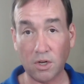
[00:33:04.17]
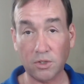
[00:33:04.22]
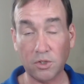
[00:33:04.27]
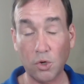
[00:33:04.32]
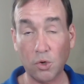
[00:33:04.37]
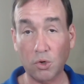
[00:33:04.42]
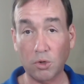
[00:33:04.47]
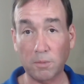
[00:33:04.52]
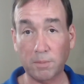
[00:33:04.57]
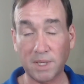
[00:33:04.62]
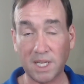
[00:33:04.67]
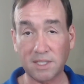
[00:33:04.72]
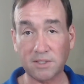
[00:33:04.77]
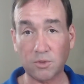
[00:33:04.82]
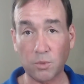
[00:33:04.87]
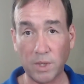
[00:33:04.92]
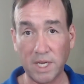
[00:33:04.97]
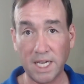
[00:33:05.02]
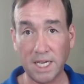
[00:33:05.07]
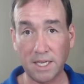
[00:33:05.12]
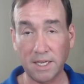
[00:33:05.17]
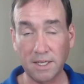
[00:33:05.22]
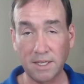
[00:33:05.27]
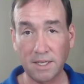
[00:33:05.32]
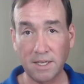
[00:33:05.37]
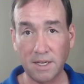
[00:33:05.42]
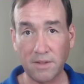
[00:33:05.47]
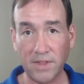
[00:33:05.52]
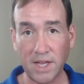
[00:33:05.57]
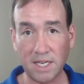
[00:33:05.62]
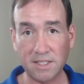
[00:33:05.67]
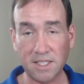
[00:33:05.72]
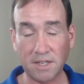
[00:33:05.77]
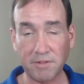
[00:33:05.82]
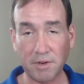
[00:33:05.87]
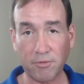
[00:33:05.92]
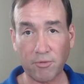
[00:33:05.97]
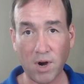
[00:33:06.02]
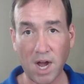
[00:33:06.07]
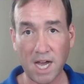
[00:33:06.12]
Google Plus Week. That is
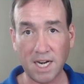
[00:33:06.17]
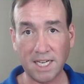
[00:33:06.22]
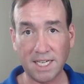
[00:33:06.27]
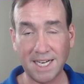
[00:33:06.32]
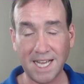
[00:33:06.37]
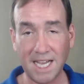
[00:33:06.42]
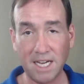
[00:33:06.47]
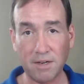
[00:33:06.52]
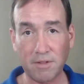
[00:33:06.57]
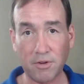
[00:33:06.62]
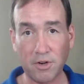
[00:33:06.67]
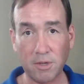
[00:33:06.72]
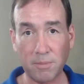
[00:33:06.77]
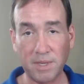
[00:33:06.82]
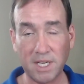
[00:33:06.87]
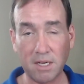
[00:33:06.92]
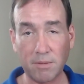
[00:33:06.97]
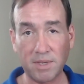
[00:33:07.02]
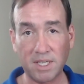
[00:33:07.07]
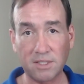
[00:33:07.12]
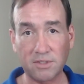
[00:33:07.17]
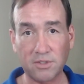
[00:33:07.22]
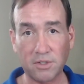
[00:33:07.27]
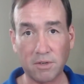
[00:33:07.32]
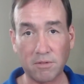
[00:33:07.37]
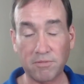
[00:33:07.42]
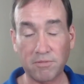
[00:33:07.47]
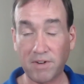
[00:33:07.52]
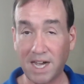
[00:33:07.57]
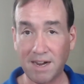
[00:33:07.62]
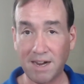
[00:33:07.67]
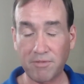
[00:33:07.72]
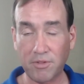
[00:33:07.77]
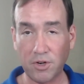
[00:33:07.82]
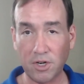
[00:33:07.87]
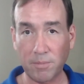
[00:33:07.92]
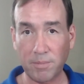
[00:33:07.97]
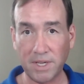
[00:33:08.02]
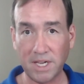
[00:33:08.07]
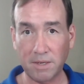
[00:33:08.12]
every Friday at 8:30 p.m. Eastern,
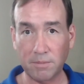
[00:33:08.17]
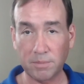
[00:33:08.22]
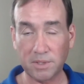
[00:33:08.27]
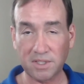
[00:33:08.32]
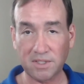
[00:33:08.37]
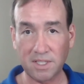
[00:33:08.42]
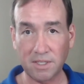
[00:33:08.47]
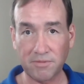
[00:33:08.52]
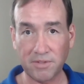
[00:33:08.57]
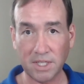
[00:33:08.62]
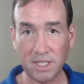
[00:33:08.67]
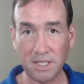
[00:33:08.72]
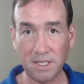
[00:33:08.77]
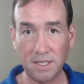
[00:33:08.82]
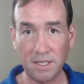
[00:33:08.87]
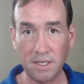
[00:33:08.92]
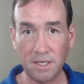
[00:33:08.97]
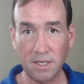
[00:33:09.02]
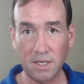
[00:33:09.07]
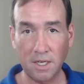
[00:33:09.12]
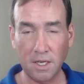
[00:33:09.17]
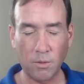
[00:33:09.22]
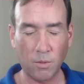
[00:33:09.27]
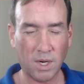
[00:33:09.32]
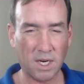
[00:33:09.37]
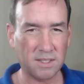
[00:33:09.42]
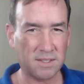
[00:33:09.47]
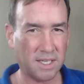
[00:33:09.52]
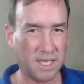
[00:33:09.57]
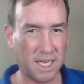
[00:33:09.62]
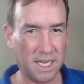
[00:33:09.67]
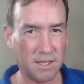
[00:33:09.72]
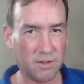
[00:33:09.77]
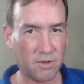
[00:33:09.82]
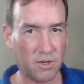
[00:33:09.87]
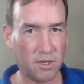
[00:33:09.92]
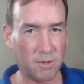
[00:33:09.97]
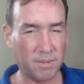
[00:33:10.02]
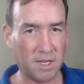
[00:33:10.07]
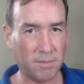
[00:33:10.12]
5:30 p.m. Pacific. When I say
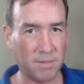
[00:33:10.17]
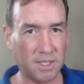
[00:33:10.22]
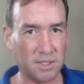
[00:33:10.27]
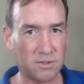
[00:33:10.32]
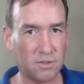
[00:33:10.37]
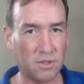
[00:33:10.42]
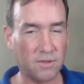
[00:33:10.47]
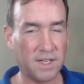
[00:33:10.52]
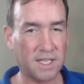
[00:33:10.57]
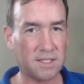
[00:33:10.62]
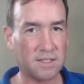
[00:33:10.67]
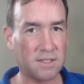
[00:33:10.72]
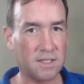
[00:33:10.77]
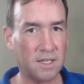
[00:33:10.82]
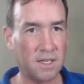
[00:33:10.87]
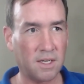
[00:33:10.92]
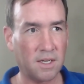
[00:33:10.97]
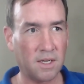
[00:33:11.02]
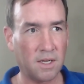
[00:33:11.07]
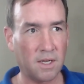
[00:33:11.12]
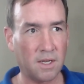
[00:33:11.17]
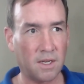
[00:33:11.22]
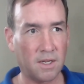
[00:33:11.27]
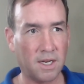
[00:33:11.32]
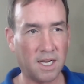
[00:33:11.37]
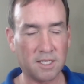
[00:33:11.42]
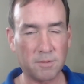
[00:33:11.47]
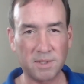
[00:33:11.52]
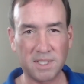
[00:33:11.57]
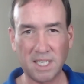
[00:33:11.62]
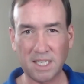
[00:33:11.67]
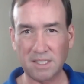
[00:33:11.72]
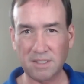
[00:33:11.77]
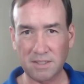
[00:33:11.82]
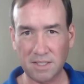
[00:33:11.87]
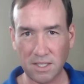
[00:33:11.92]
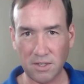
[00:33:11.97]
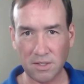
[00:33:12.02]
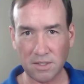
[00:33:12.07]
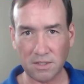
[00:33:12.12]
8:30 p.m. Eastern, that's not to be taken
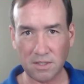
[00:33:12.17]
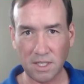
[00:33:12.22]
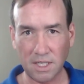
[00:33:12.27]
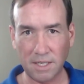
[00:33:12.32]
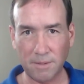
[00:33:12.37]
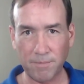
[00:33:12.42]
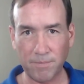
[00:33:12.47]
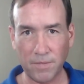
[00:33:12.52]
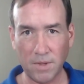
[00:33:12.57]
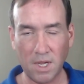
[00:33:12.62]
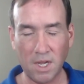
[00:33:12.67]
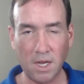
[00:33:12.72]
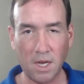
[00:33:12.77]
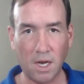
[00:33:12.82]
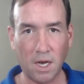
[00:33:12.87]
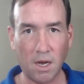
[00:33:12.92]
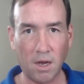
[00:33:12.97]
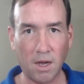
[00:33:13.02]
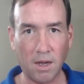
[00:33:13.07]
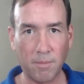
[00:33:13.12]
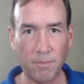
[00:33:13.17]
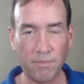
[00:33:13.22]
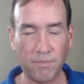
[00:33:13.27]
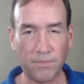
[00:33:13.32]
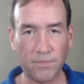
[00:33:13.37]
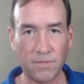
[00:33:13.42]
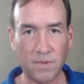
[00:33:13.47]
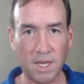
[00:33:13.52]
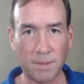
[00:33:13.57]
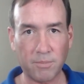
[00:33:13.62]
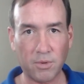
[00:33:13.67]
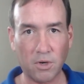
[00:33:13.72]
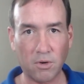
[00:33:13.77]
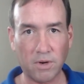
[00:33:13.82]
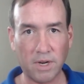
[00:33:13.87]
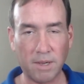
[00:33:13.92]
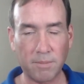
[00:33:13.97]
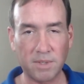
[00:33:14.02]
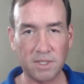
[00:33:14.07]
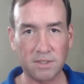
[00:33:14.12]
seriously. That
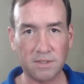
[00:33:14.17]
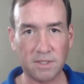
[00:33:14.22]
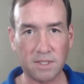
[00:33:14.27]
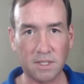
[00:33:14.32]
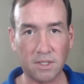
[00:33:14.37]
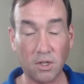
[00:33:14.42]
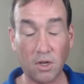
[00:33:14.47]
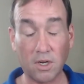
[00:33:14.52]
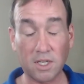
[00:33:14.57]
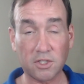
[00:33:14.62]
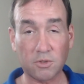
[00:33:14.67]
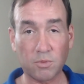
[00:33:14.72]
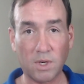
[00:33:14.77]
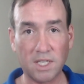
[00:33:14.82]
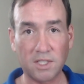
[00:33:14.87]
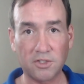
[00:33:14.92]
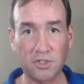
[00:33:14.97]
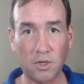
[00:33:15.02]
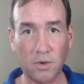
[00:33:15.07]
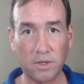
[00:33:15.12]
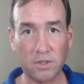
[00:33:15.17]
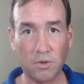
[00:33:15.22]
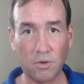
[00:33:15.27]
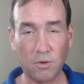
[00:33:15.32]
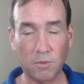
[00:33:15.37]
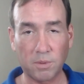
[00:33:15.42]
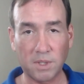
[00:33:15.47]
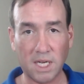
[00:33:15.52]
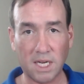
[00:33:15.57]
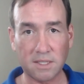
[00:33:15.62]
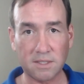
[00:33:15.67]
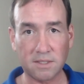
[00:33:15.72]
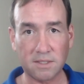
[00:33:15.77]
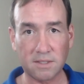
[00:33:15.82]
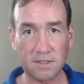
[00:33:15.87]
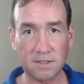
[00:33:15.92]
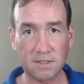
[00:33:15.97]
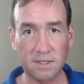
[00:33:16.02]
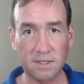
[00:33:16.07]
program is the longest running show on Google Plus.